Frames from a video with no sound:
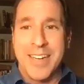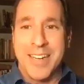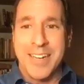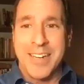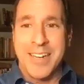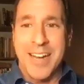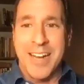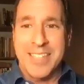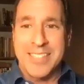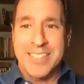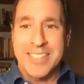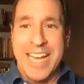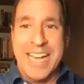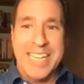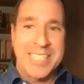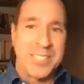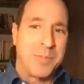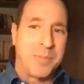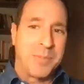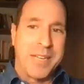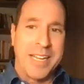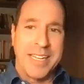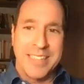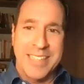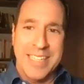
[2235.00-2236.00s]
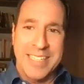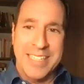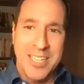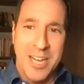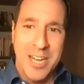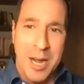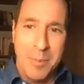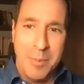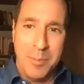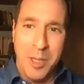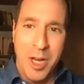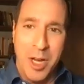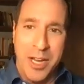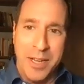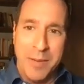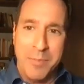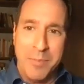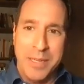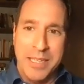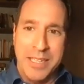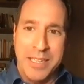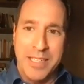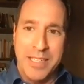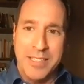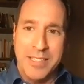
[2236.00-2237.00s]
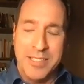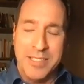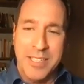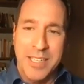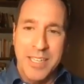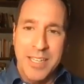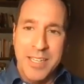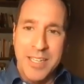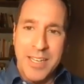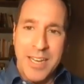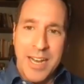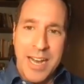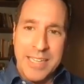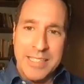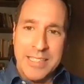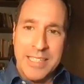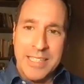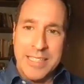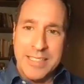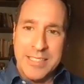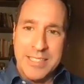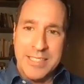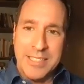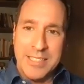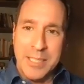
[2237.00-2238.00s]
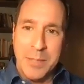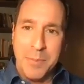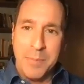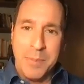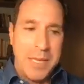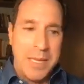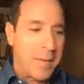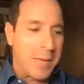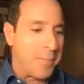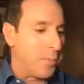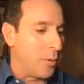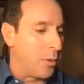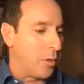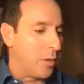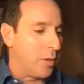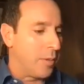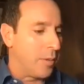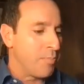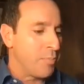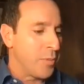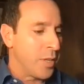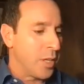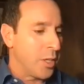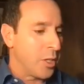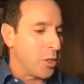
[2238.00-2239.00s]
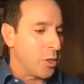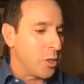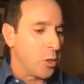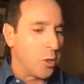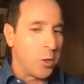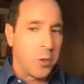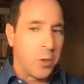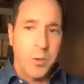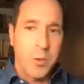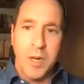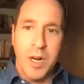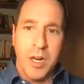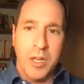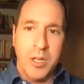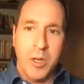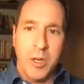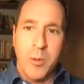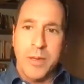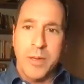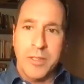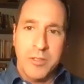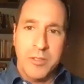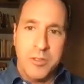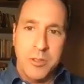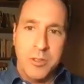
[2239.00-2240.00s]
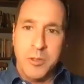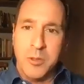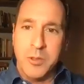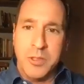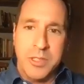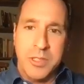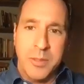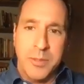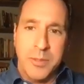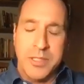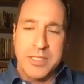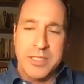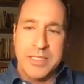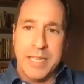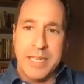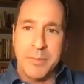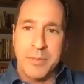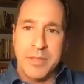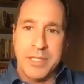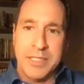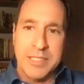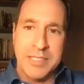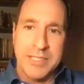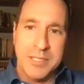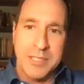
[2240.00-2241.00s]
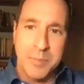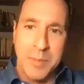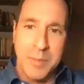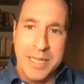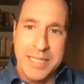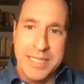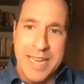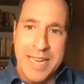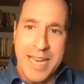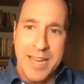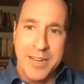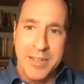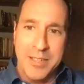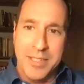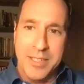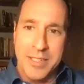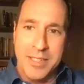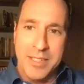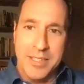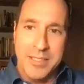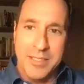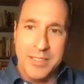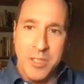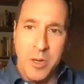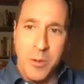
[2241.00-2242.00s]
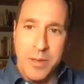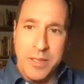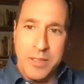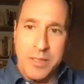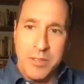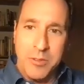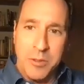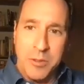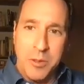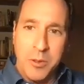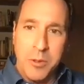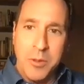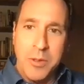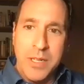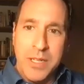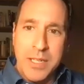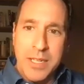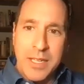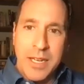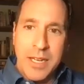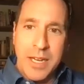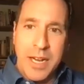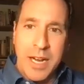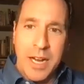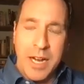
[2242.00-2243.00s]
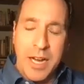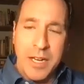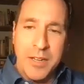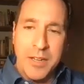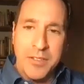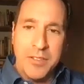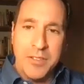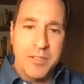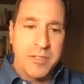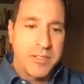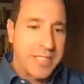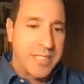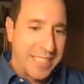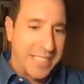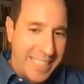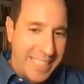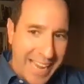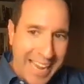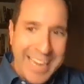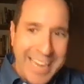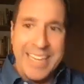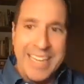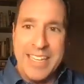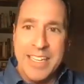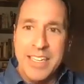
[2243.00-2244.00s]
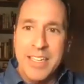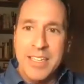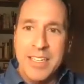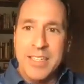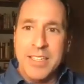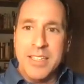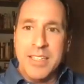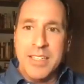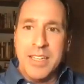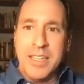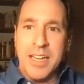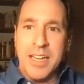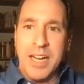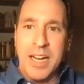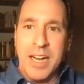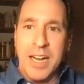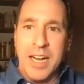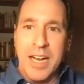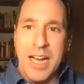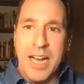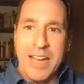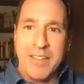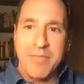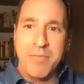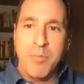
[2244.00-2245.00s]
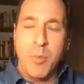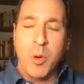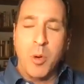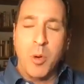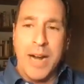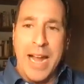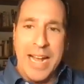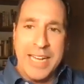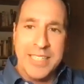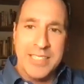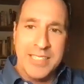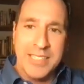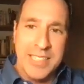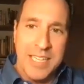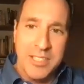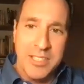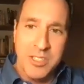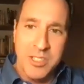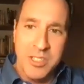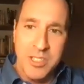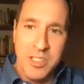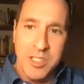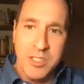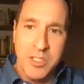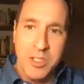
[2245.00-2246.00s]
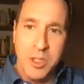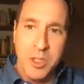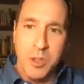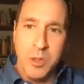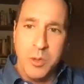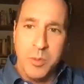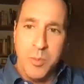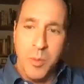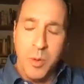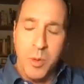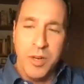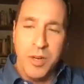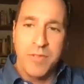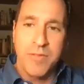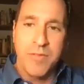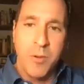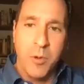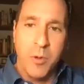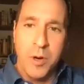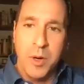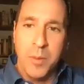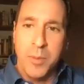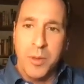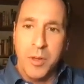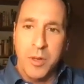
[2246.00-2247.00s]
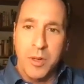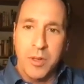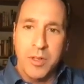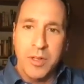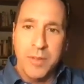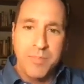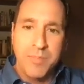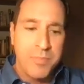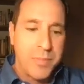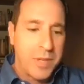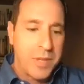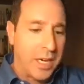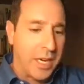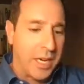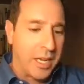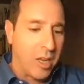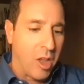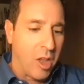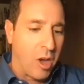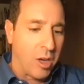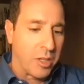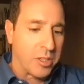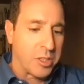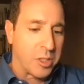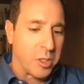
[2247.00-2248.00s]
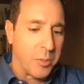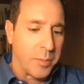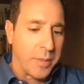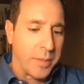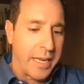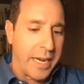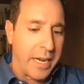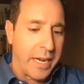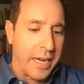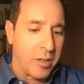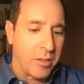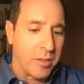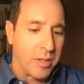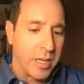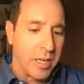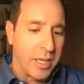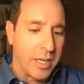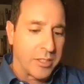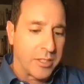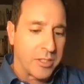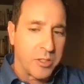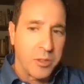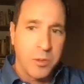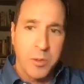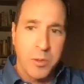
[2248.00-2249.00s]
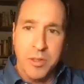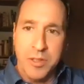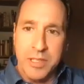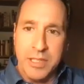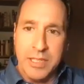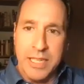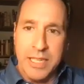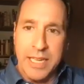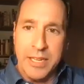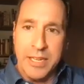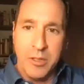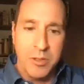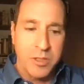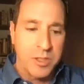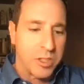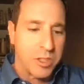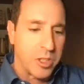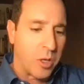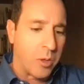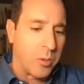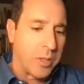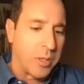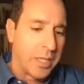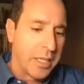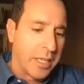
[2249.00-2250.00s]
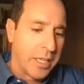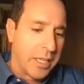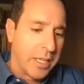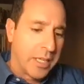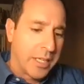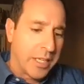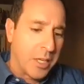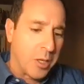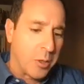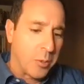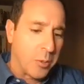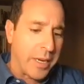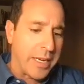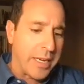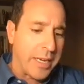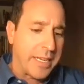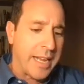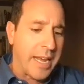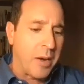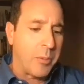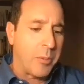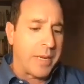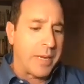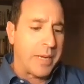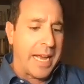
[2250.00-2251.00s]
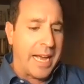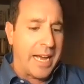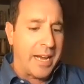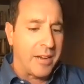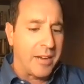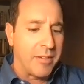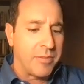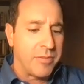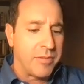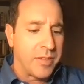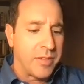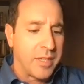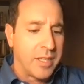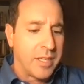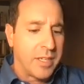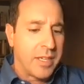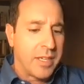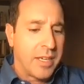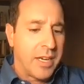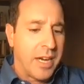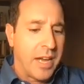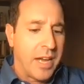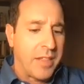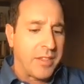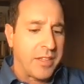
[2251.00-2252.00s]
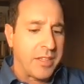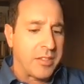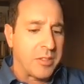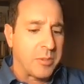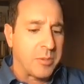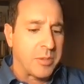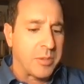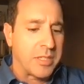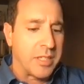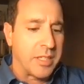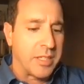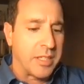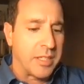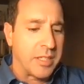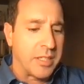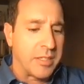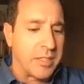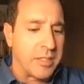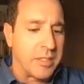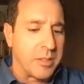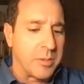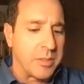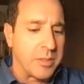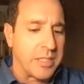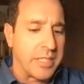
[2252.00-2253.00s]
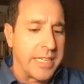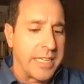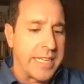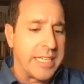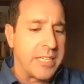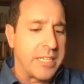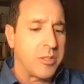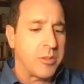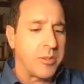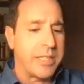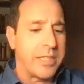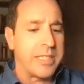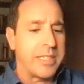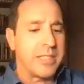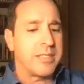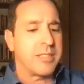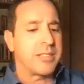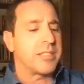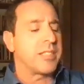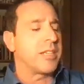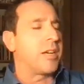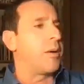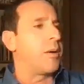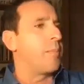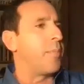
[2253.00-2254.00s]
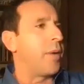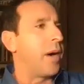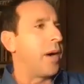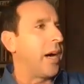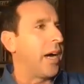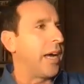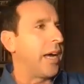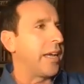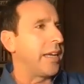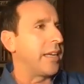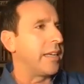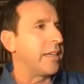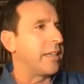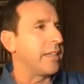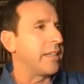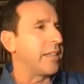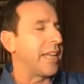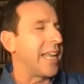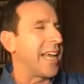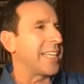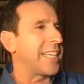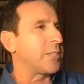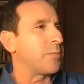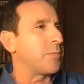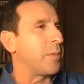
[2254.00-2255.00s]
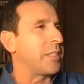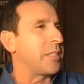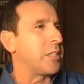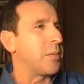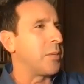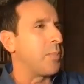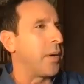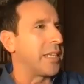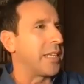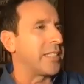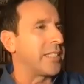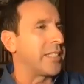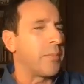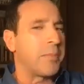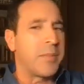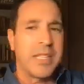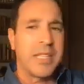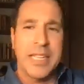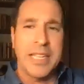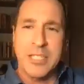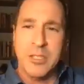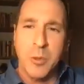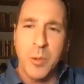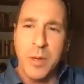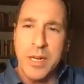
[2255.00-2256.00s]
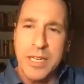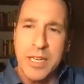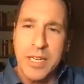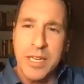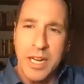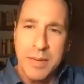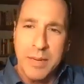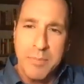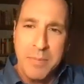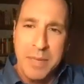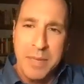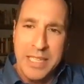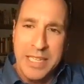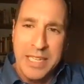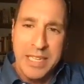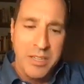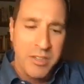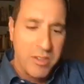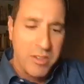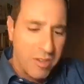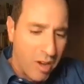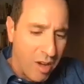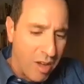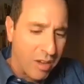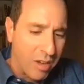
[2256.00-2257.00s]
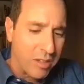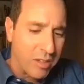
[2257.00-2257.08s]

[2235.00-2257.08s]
us expedite that timeline, because I'd like to see people who are going through some of the same things as my dad is going through today have more access to more affordable long-term care sooner than later. So, right now we have, I think there was an increase in the last budget by something like $29 million.